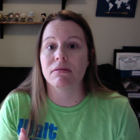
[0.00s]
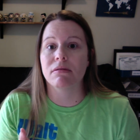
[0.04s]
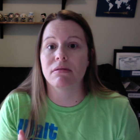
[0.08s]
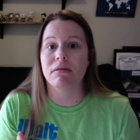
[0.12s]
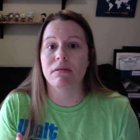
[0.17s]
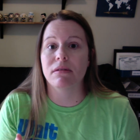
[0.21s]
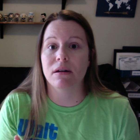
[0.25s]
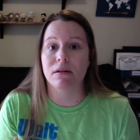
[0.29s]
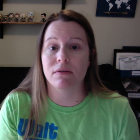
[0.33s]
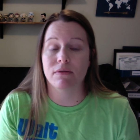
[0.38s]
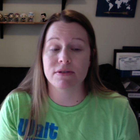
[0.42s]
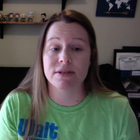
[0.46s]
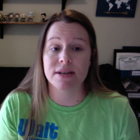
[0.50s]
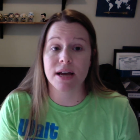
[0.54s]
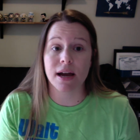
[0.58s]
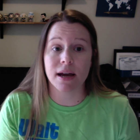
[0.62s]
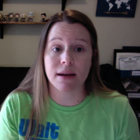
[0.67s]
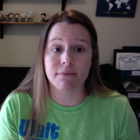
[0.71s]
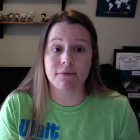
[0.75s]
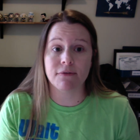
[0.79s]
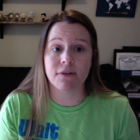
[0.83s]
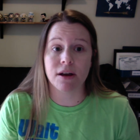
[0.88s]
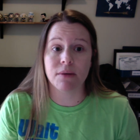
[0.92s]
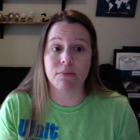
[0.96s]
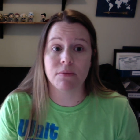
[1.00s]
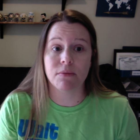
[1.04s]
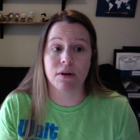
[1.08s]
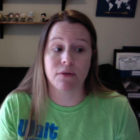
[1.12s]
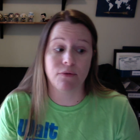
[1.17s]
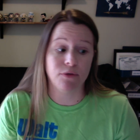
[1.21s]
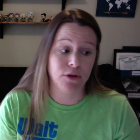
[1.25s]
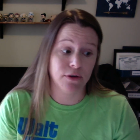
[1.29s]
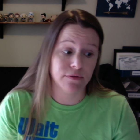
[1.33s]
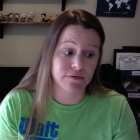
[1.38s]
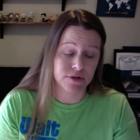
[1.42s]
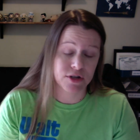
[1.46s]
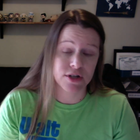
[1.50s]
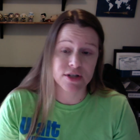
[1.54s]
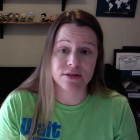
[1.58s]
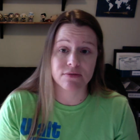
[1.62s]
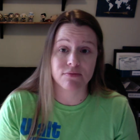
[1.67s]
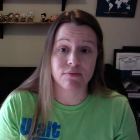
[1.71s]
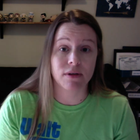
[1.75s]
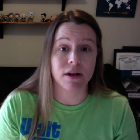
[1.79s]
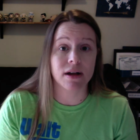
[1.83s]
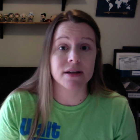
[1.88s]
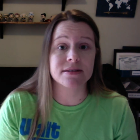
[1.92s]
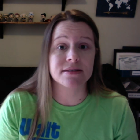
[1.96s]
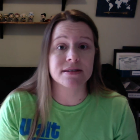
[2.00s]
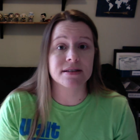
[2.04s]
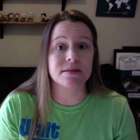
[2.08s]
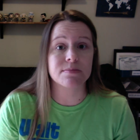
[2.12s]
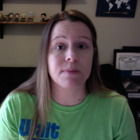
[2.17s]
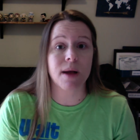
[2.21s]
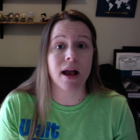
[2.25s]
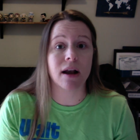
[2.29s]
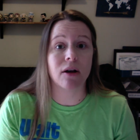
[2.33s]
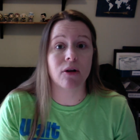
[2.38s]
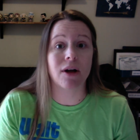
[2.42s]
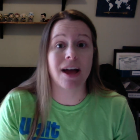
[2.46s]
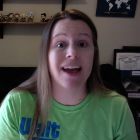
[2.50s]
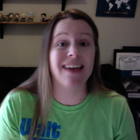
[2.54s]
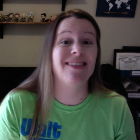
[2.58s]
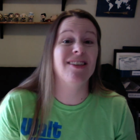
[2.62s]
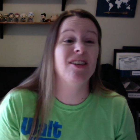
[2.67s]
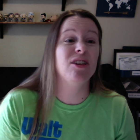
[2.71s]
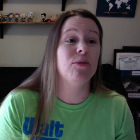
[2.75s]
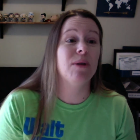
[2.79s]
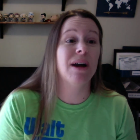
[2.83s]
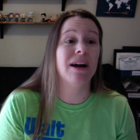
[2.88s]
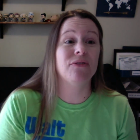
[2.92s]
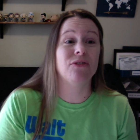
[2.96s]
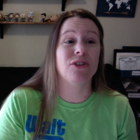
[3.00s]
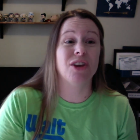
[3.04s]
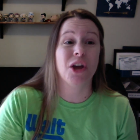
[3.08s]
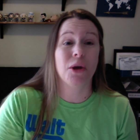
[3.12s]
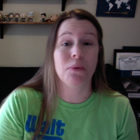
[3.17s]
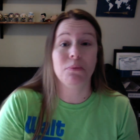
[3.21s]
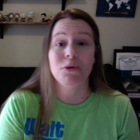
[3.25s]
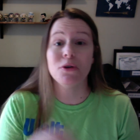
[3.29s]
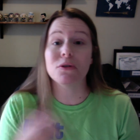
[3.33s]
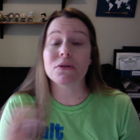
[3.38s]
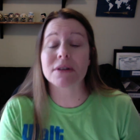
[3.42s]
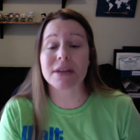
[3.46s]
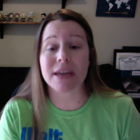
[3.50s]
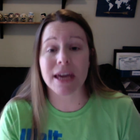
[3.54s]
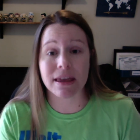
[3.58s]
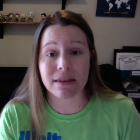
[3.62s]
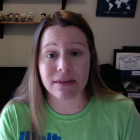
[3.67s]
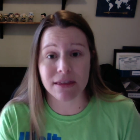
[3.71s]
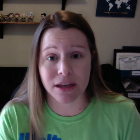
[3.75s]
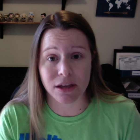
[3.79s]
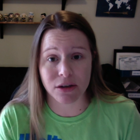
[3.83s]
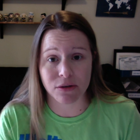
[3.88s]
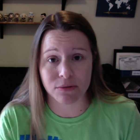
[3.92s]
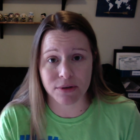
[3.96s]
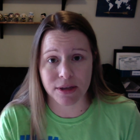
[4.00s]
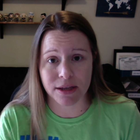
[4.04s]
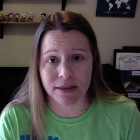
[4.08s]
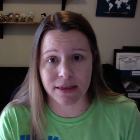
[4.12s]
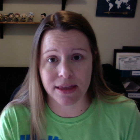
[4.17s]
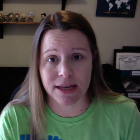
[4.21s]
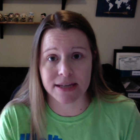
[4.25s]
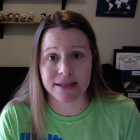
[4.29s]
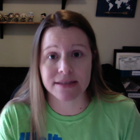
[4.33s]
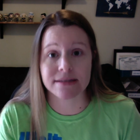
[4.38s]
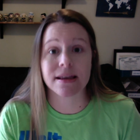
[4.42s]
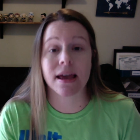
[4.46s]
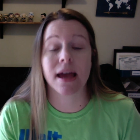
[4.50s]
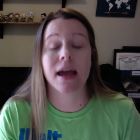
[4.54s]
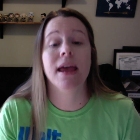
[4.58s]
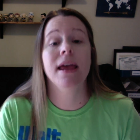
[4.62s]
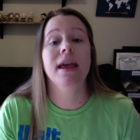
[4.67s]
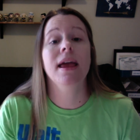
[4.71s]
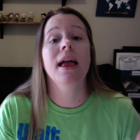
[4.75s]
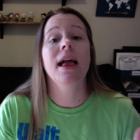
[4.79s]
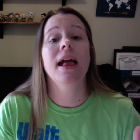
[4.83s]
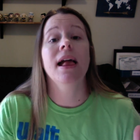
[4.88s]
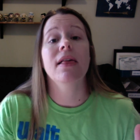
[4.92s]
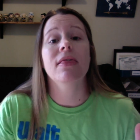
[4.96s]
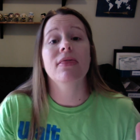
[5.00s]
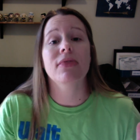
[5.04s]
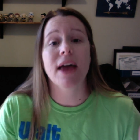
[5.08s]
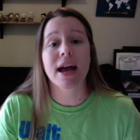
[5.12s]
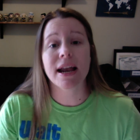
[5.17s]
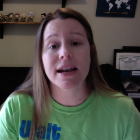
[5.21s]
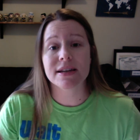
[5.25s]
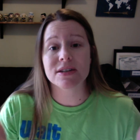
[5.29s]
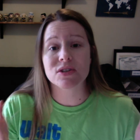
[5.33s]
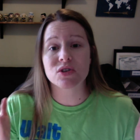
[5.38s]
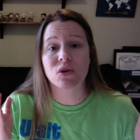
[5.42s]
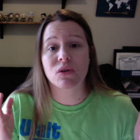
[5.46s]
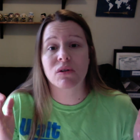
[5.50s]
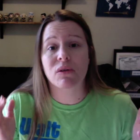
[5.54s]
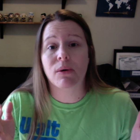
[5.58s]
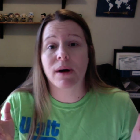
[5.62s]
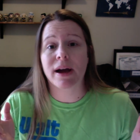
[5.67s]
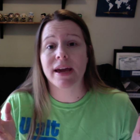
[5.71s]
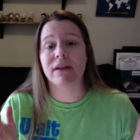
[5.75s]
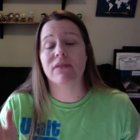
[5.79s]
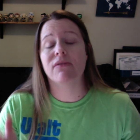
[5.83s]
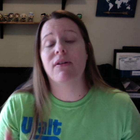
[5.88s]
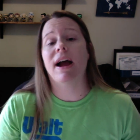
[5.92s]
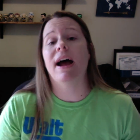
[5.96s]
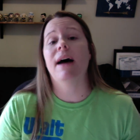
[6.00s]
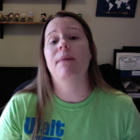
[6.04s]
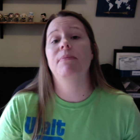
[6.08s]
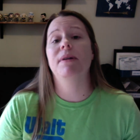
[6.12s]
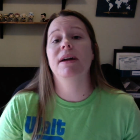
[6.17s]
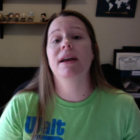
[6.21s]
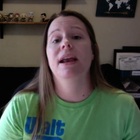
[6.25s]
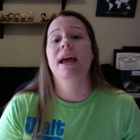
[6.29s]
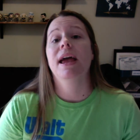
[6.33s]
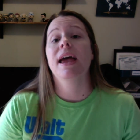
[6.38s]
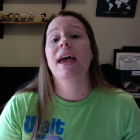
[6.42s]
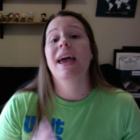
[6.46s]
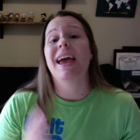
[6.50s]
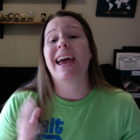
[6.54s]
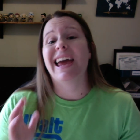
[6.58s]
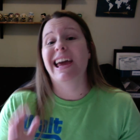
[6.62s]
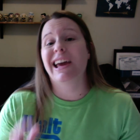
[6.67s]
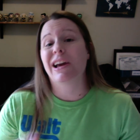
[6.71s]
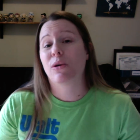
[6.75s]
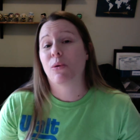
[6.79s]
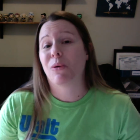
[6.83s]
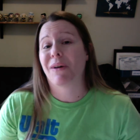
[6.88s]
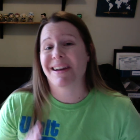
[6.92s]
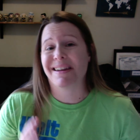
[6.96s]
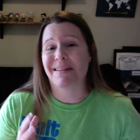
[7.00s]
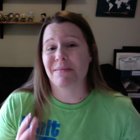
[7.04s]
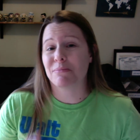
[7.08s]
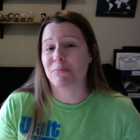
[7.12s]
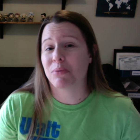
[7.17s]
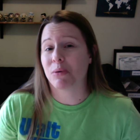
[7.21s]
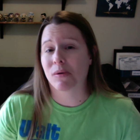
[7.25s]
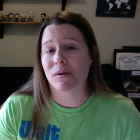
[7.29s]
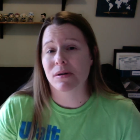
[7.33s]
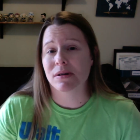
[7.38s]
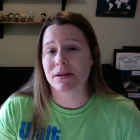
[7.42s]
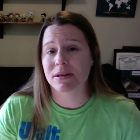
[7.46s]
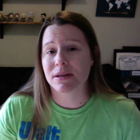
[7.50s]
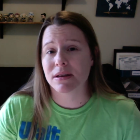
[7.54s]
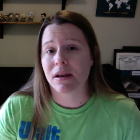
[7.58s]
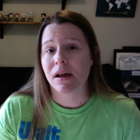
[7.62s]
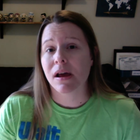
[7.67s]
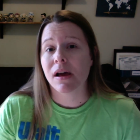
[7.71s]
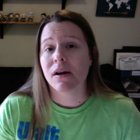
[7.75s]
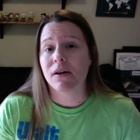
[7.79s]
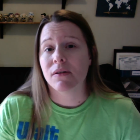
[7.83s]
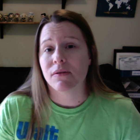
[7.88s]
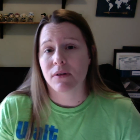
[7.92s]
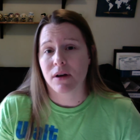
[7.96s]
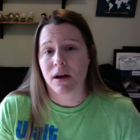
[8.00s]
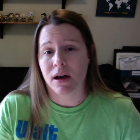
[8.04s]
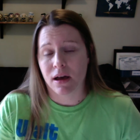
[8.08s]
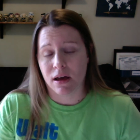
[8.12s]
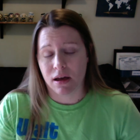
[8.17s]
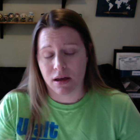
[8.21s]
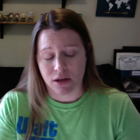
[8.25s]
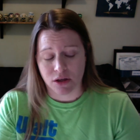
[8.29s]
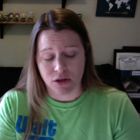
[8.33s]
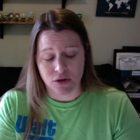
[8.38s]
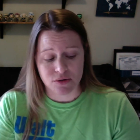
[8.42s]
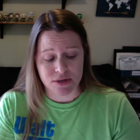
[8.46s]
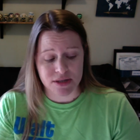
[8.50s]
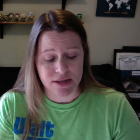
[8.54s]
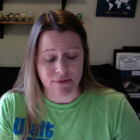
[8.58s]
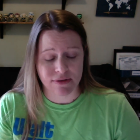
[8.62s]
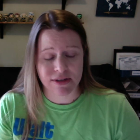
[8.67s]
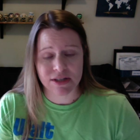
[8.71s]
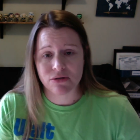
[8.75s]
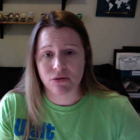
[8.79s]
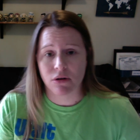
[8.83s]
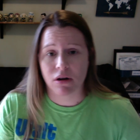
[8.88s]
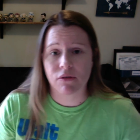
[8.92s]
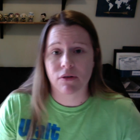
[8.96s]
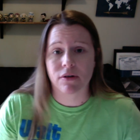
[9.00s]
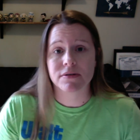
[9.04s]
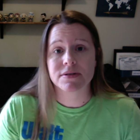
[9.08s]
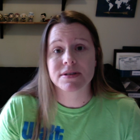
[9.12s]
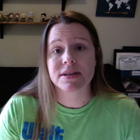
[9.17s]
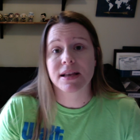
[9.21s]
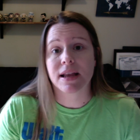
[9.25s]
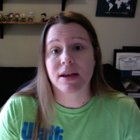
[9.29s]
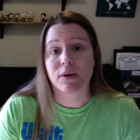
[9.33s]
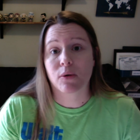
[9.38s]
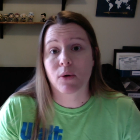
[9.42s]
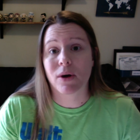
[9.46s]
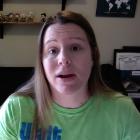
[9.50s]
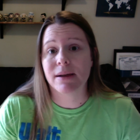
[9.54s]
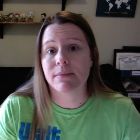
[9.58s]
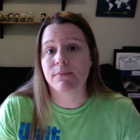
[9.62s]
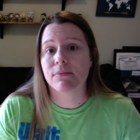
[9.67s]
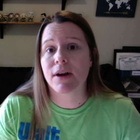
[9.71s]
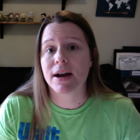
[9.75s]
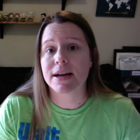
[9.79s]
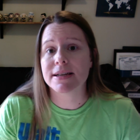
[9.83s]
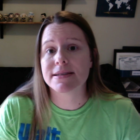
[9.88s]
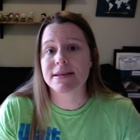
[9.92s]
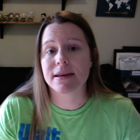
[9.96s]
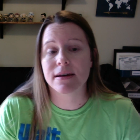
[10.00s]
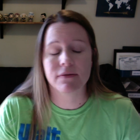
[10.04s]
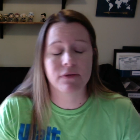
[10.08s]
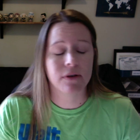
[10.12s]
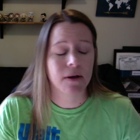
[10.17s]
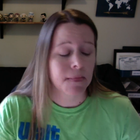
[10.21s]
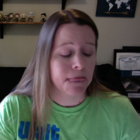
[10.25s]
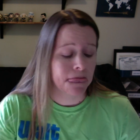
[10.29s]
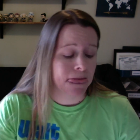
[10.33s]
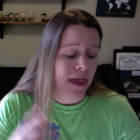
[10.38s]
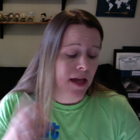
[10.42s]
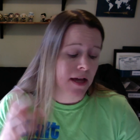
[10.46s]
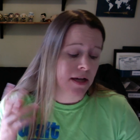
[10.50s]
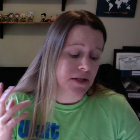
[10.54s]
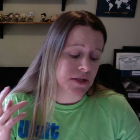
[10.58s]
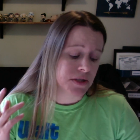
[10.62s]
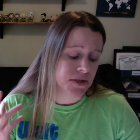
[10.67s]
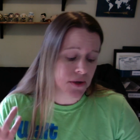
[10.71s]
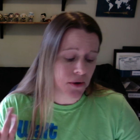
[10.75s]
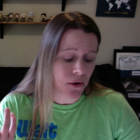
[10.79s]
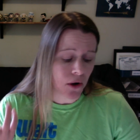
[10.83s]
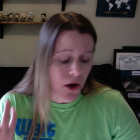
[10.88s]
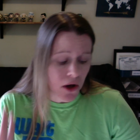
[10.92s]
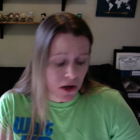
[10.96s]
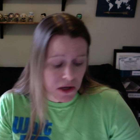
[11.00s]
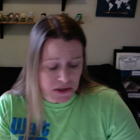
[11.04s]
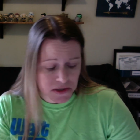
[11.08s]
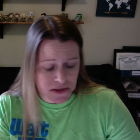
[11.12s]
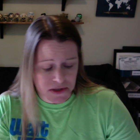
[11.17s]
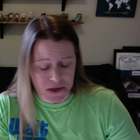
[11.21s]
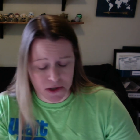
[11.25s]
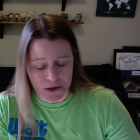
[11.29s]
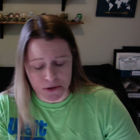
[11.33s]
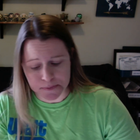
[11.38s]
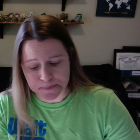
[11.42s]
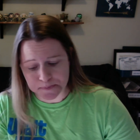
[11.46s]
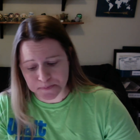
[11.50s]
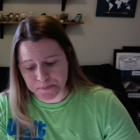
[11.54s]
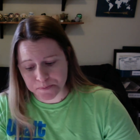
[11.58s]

the time frame of you've just lost this battle and then you have to communicate that you need this, that is quite rapid and quite important use of these railroads, and quite impressive. So also,